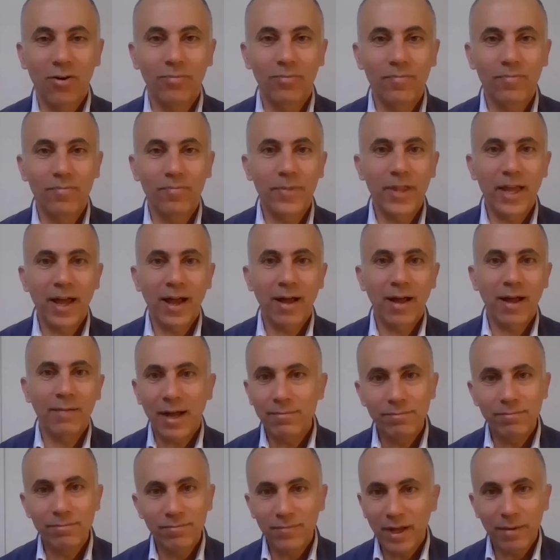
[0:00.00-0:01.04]
So I'm,
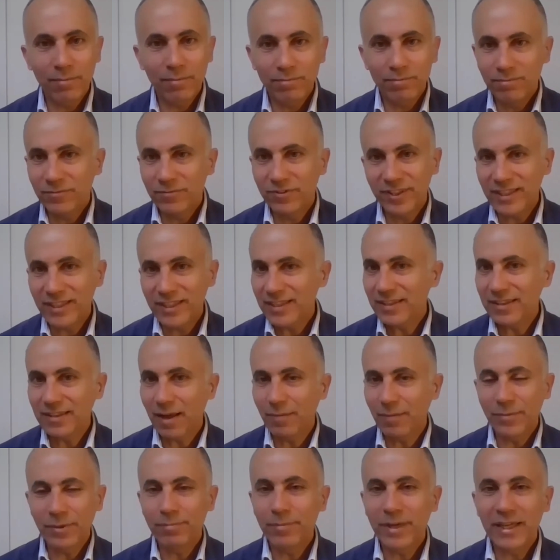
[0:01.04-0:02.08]
I'm, I'm saying,
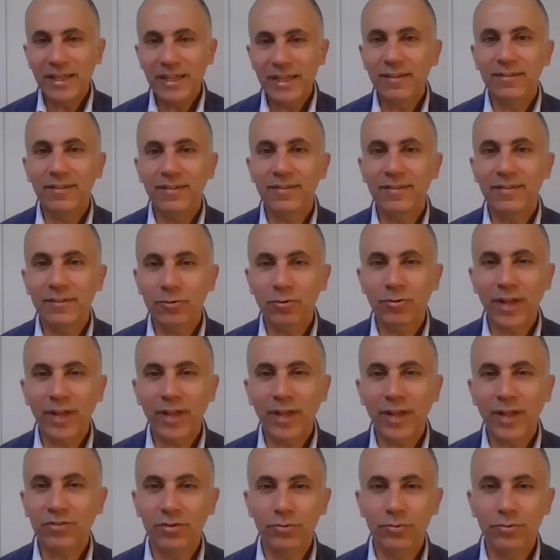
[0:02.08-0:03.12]
I mean, making this
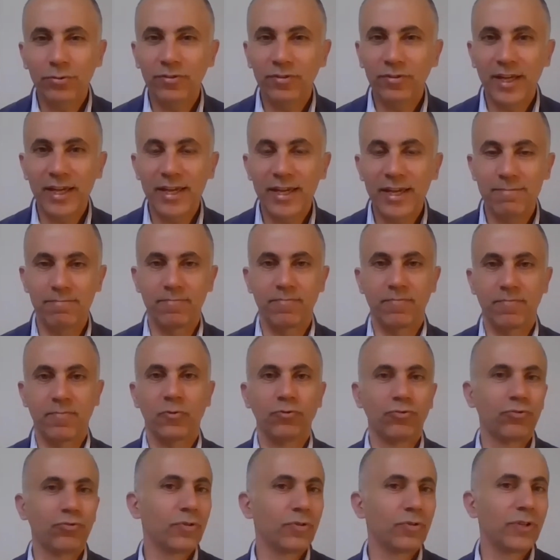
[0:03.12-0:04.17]
introduction to say,
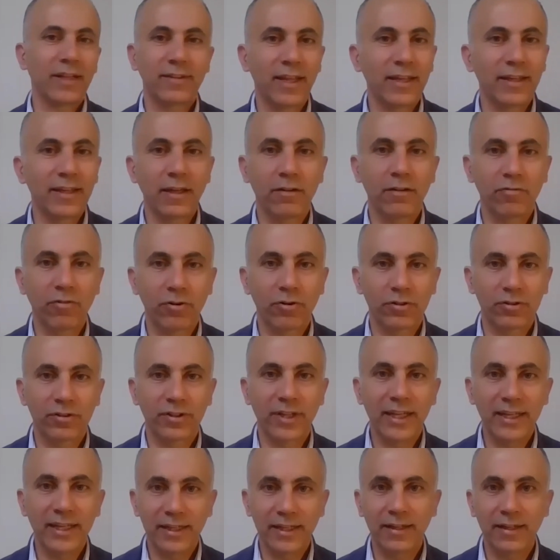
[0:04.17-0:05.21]
we should not taking for
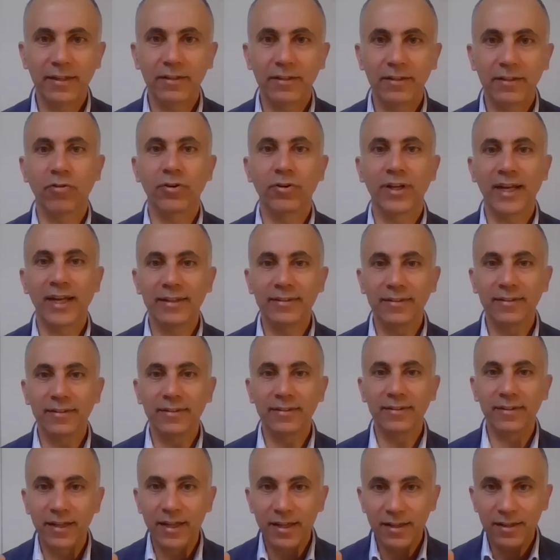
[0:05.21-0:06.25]
taking it for
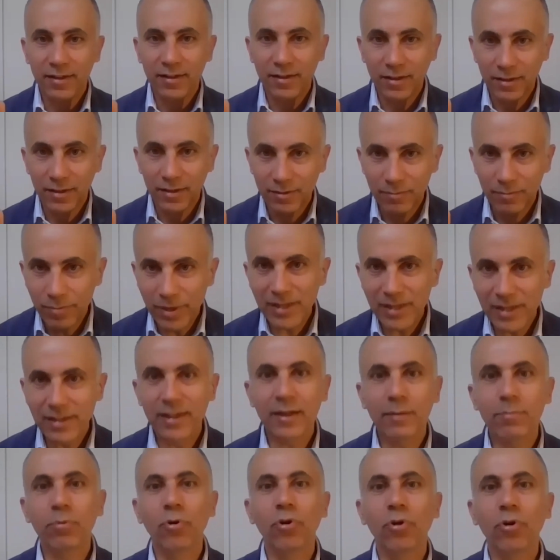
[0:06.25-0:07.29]
granted. Uh,
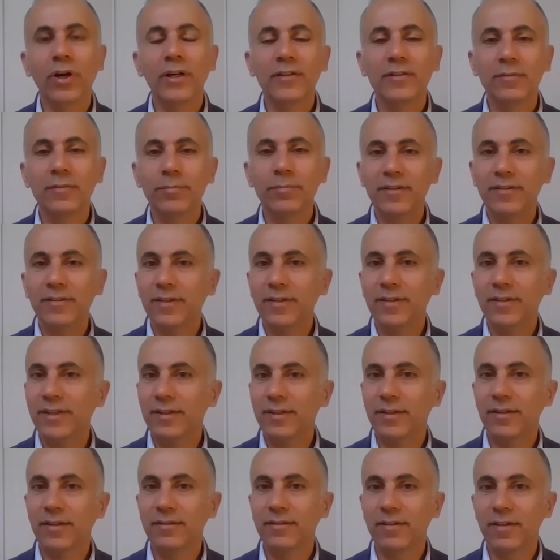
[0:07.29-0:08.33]
building pluralism is a,
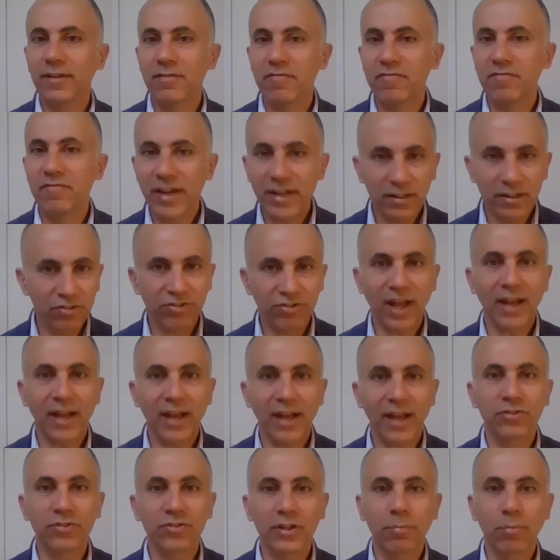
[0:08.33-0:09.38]
is a very
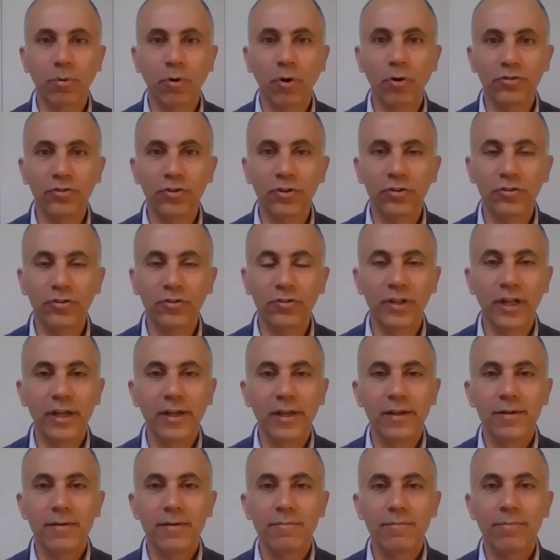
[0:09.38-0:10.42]
challenging process,
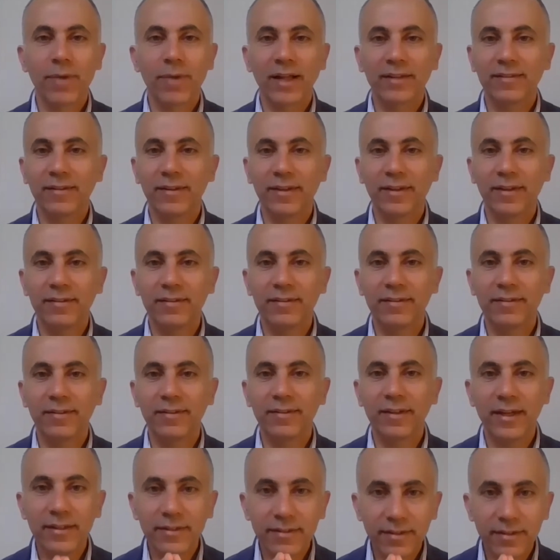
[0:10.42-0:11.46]
but is,
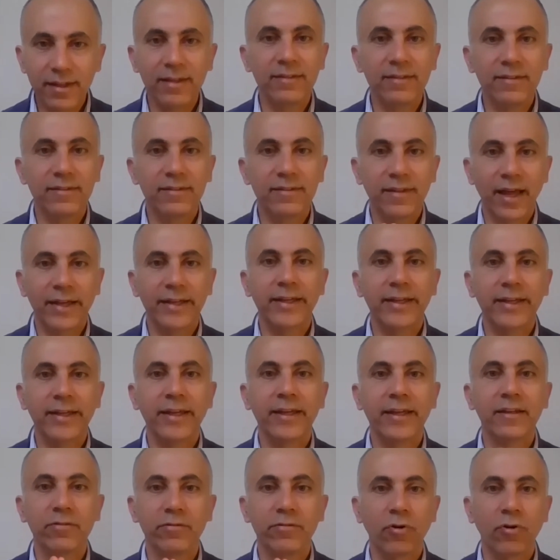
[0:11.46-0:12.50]
it is,
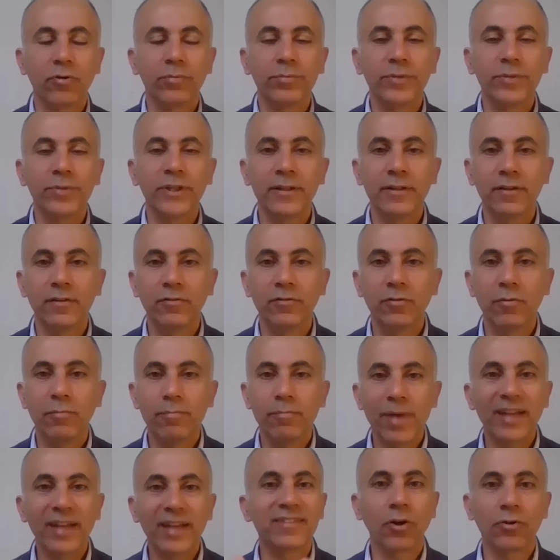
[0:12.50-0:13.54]
again, for me, the
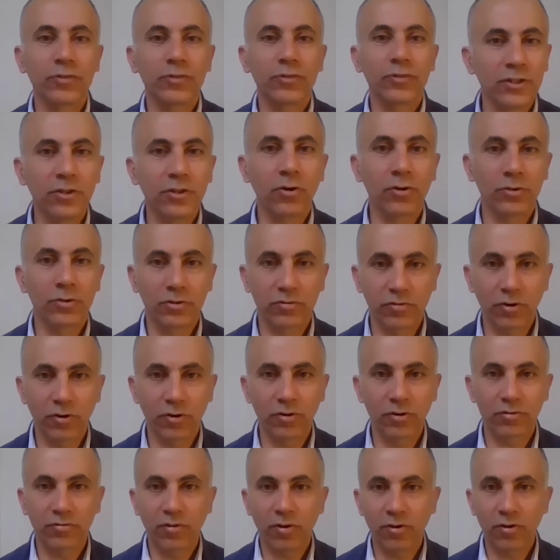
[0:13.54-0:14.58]
best antidote
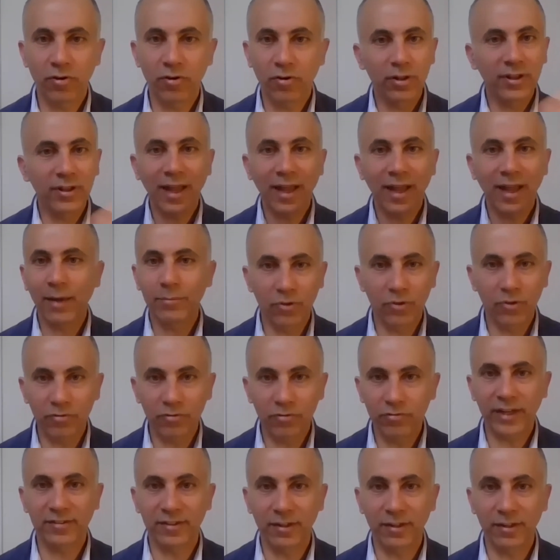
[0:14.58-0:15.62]
for, for all types of
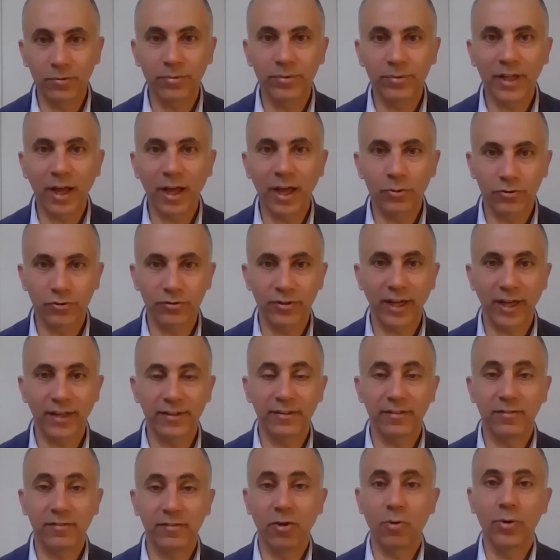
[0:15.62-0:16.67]
extremism in our
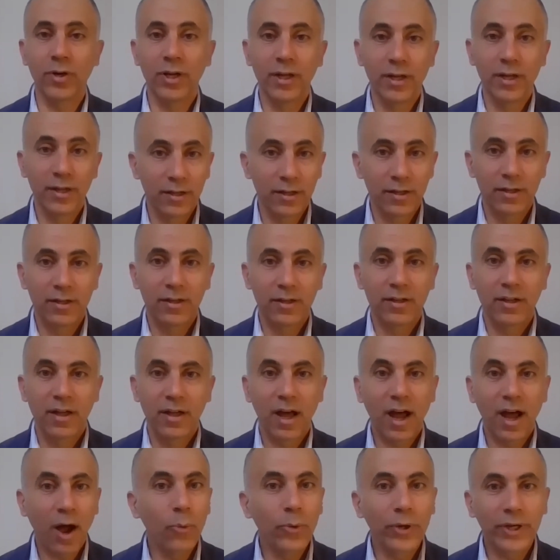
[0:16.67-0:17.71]
society. So
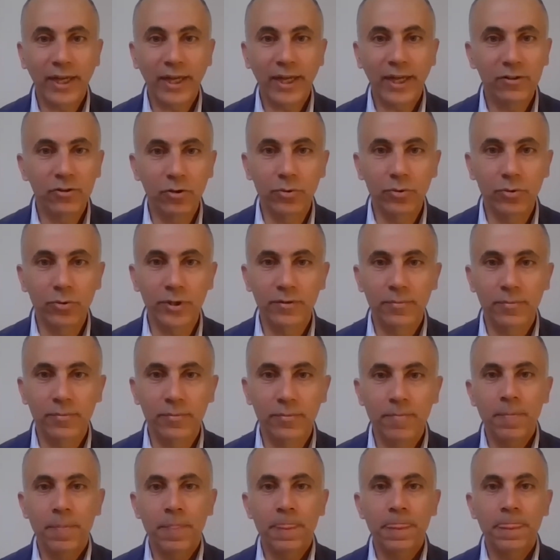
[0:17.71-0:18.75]
how we can do it?
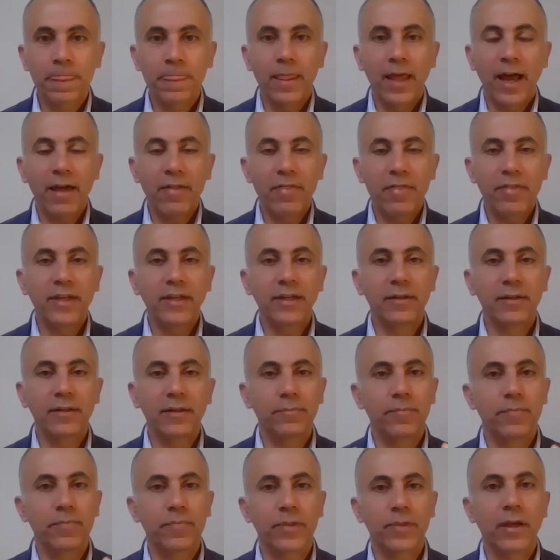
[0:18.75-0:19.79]
I think
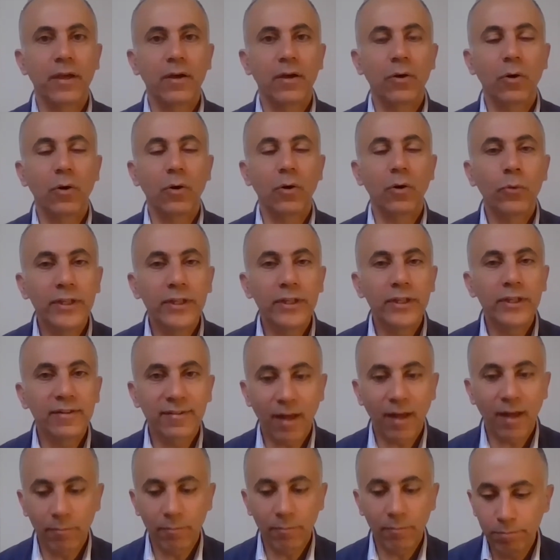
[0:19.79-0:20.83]
uh, we need
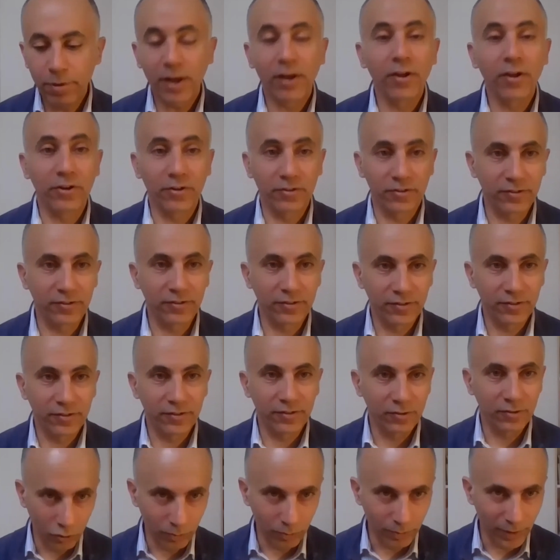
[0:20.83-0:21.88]
some pillars
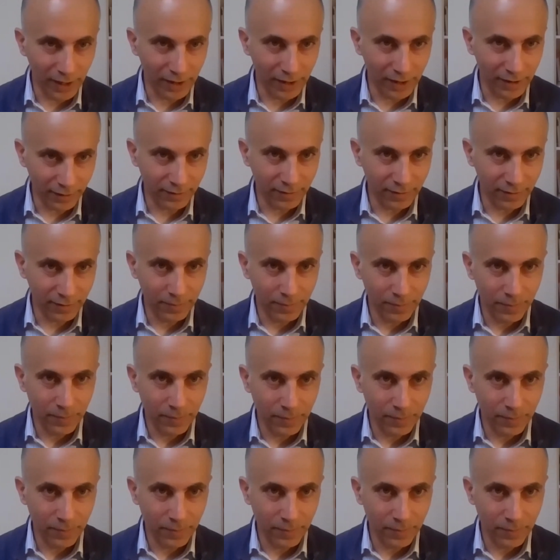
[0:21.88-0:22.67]
to build it.